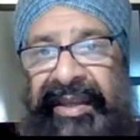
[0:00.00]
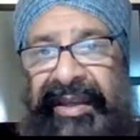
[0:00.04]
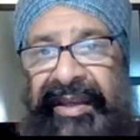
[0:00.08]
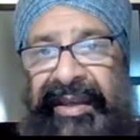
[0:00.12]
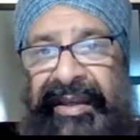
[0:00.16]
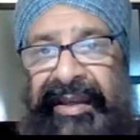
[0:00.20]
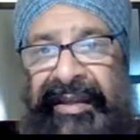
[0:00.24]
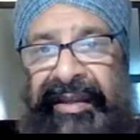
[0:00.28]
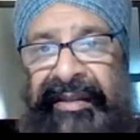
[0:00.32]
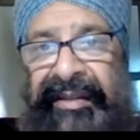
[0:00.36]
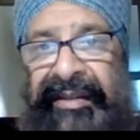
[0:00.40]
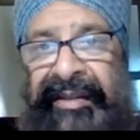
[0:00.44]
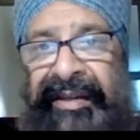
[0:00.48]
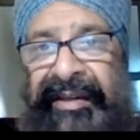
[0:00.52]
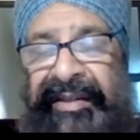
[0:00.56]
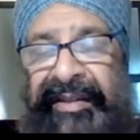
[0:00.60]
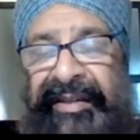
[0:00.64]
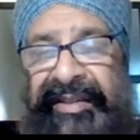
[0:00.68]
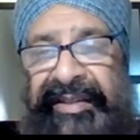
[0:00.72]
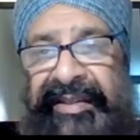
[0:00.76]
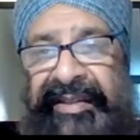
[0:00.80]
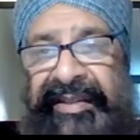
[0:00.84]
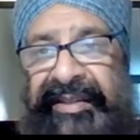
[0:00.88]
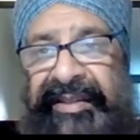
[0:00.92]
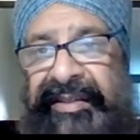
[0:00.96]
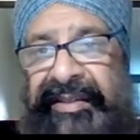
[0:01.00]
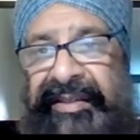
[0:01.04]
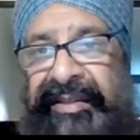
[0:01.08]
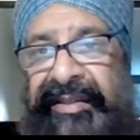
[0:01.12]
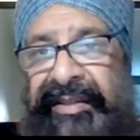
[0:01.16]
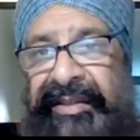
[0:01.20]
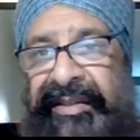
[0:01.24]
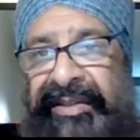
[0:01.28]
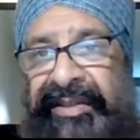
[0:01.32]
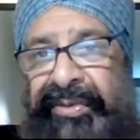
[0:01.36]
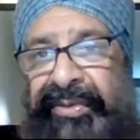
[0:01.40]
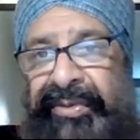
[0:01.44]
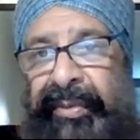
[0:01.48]

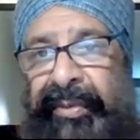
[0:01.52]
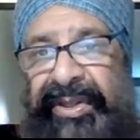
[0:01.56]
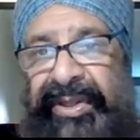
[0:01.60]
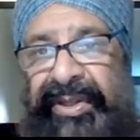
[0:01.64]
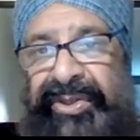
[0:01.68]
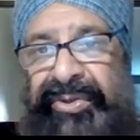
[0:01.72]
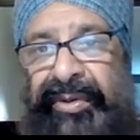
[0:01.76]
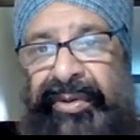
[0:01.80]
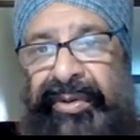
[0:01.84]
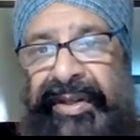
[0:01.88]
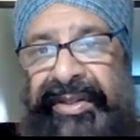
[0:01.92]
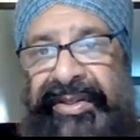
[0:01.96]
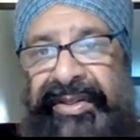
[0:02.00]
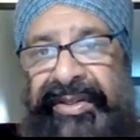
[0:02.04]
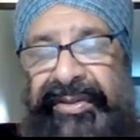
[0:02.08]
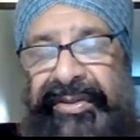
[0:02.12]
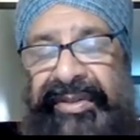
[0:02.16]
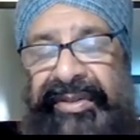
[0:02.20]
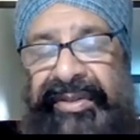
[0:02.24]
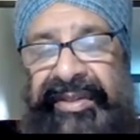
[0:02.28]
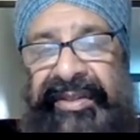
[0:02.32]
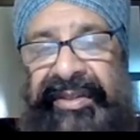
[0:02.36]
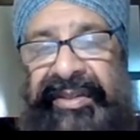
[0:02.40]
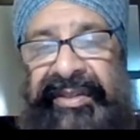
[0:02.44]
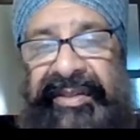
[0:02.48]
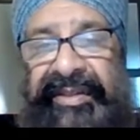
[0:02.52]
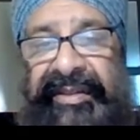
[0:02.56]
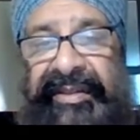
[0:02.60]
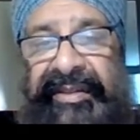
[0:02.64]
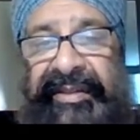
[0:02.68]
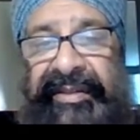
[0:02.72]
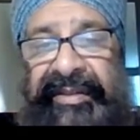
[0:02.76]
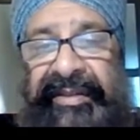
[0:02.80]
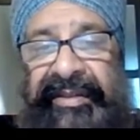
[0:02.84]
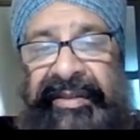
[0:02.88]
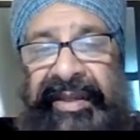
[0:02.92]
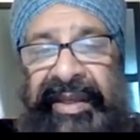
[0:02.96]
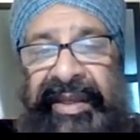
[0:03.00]
cc's to about 22
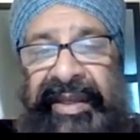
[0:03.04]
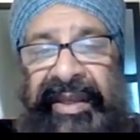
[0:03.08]
cc's